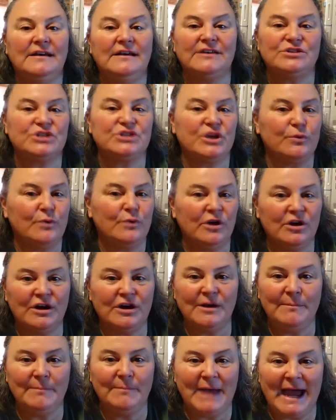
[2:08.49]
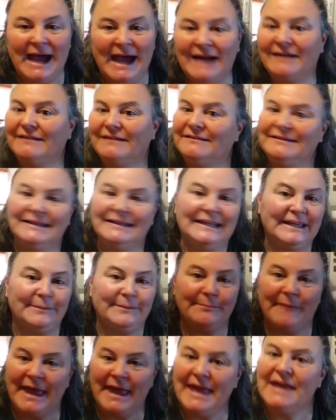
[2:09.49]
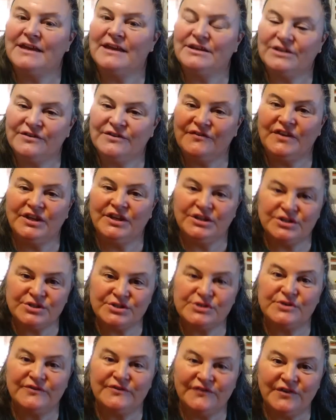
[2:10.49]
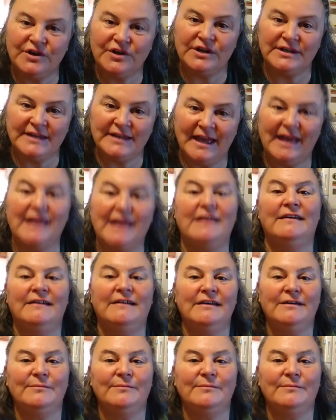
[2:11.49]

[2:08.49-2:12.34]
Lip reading: She will come back. It may inconvenience you for a day,